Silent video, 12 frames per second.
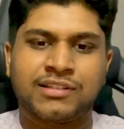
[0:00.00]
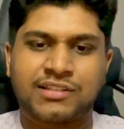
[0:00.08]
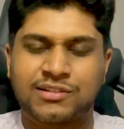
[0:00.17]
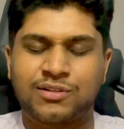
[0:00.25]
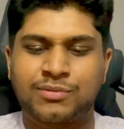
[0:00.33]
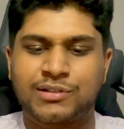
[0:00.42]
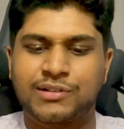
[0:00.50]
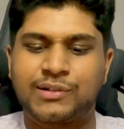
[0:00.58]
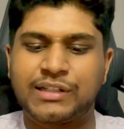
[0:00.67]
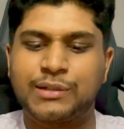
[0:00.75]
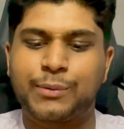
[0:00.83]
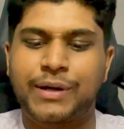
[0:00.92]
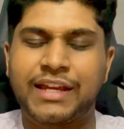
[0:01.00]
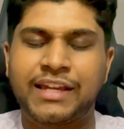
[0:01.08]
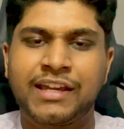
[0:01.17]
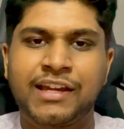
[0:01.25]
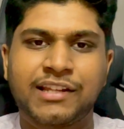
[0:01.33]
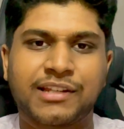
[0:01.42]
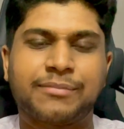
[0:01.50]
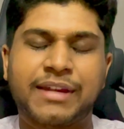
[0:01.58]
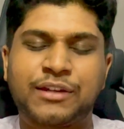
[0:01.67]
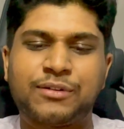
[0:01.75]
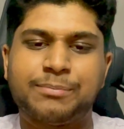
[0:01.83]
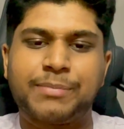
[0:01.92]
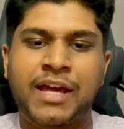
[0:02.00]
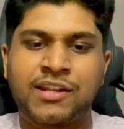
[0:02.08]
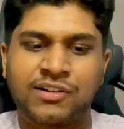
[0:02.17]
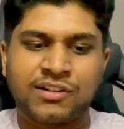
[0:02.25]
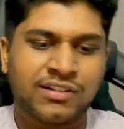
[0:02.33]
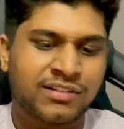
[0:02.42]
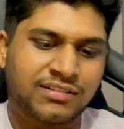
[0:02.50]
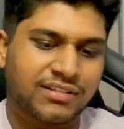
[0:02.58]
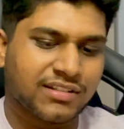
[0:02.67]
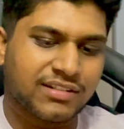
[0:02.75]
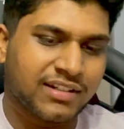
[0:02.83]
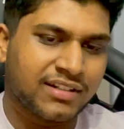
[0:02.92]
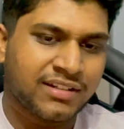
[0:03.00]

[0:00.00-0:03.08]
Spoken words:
It's just an obstacle in your way to make you better. So yeah.